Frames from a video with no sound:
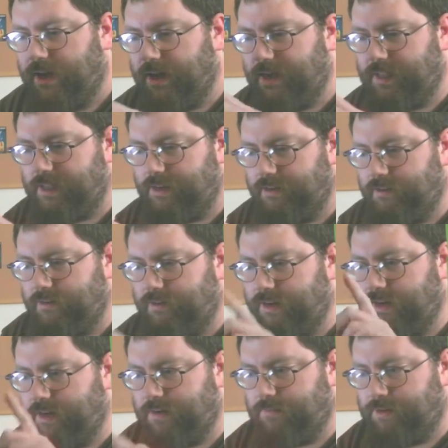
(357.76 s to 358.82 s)
no
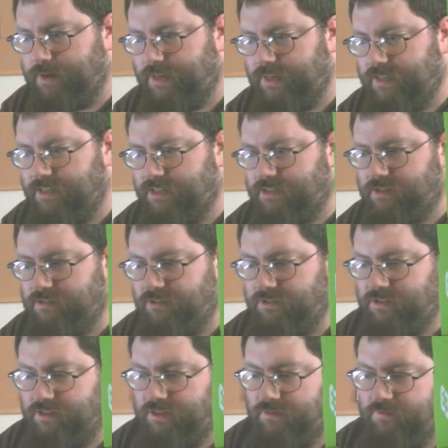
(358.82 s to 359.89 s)
PlayAsia
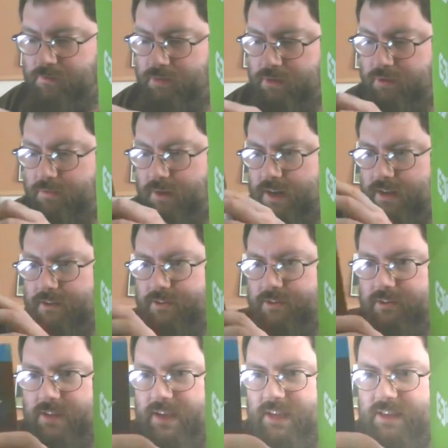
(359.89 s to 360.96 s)
exclusive. Blue White
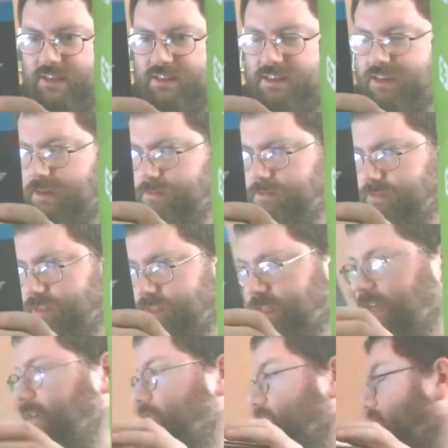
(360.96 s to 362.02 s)
again just comes with a
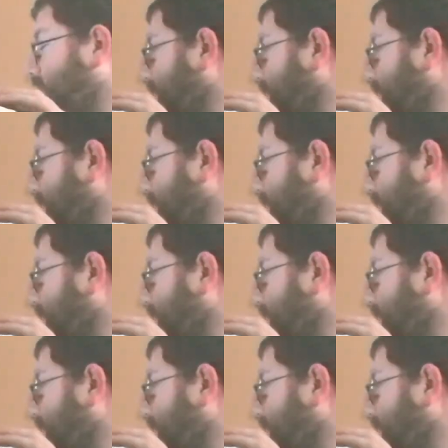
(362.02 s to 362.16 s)
soundtrack